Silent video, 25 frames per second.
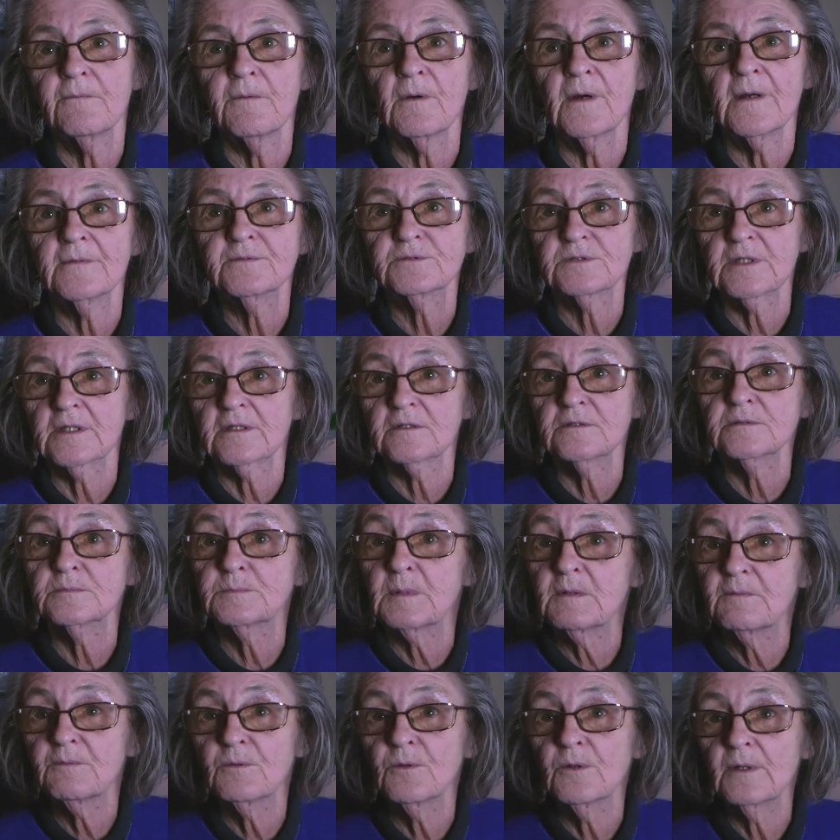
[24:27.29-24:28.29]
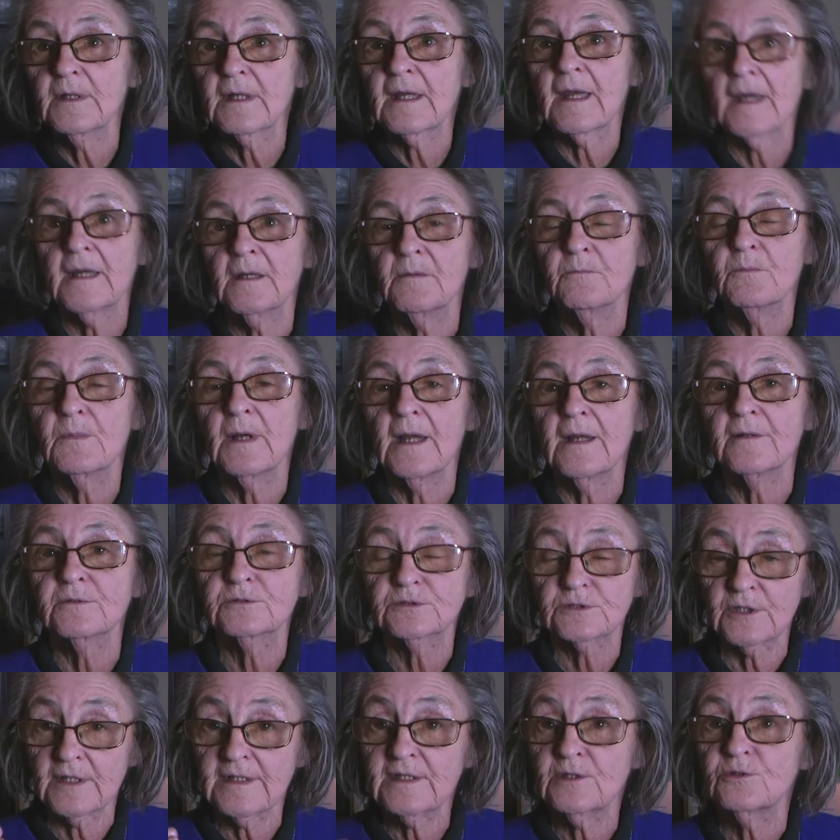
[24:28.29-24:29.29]
5 seconds before it came round,
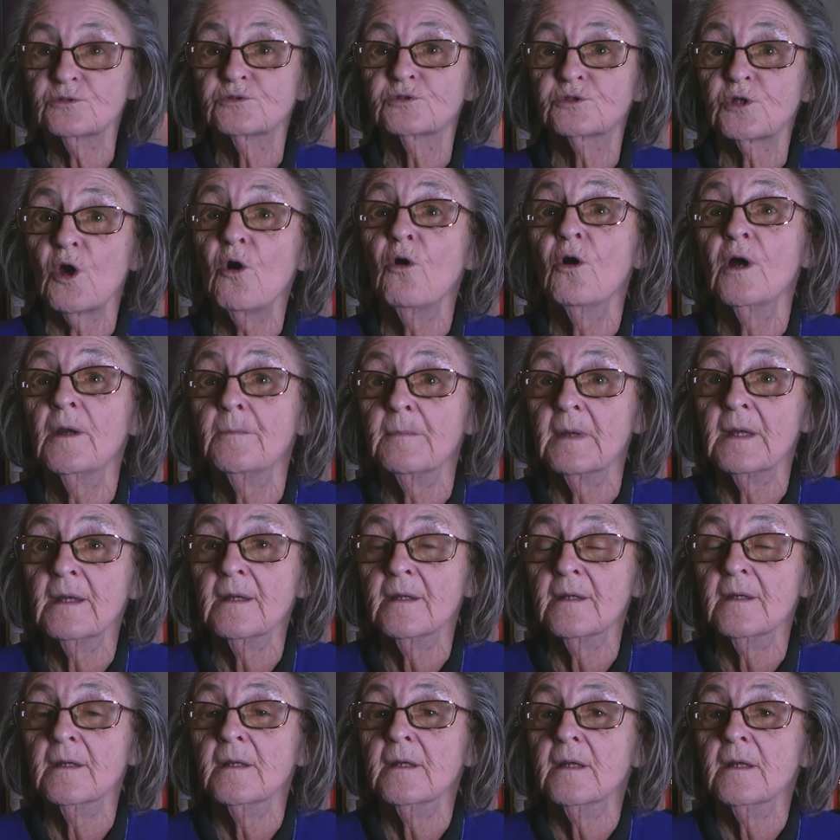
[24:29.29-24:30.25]
so you could time it